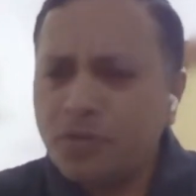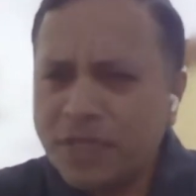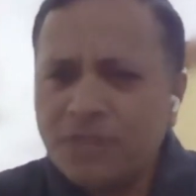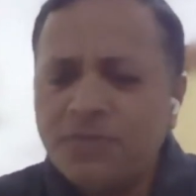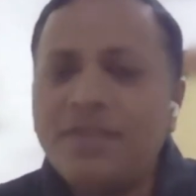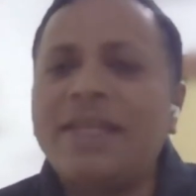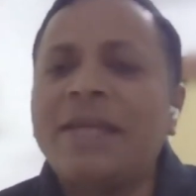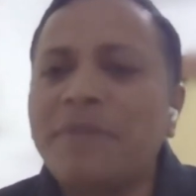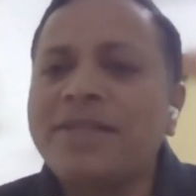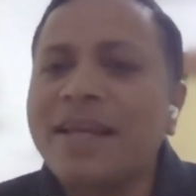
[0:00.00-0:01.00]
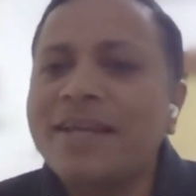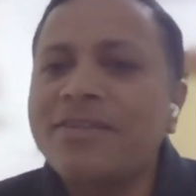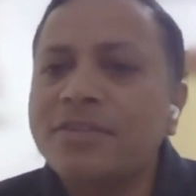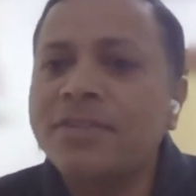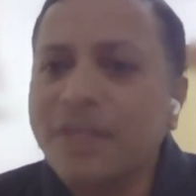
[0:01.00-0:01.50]
These were the three big
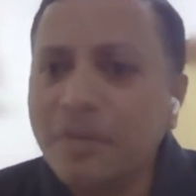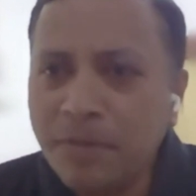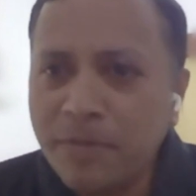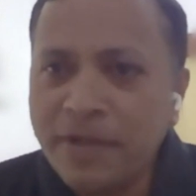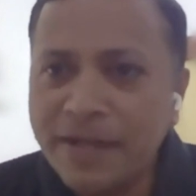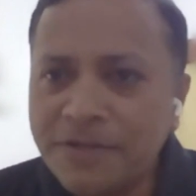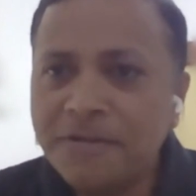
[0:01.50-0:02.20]
challenges in the implementation.